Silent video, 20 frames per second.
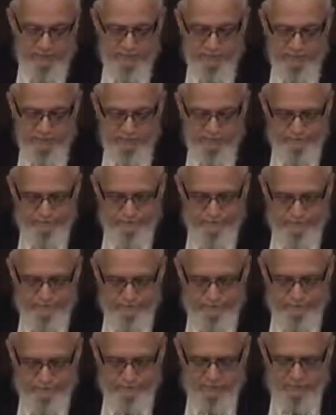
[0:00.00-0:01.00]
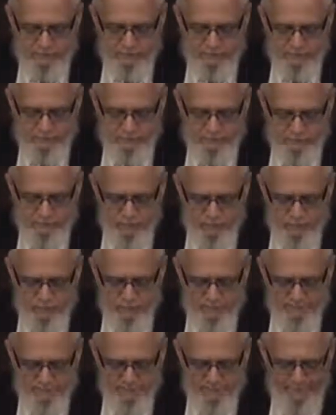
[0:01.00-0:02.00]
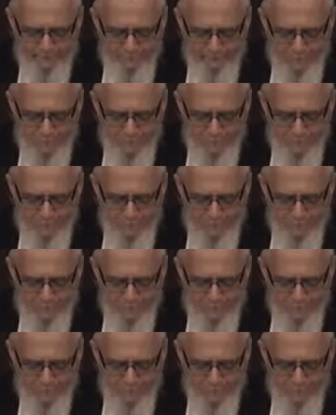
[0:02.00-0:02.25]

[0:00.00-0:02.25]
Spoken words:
Nothing is said.